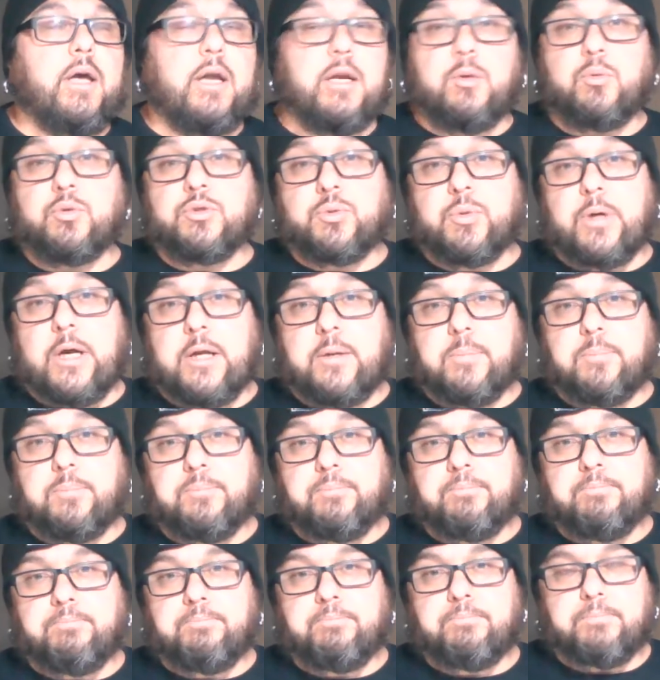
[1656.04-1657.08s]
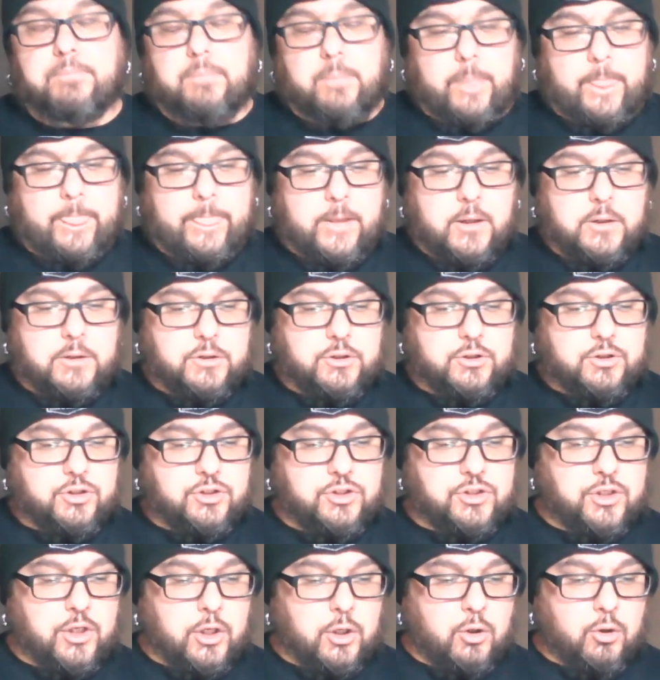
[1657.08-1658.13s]
And he was right.
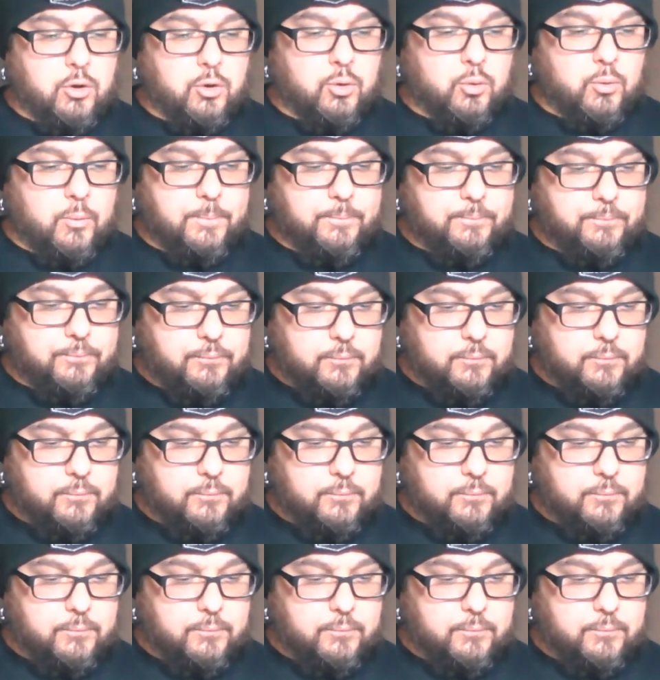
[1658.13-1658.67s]
So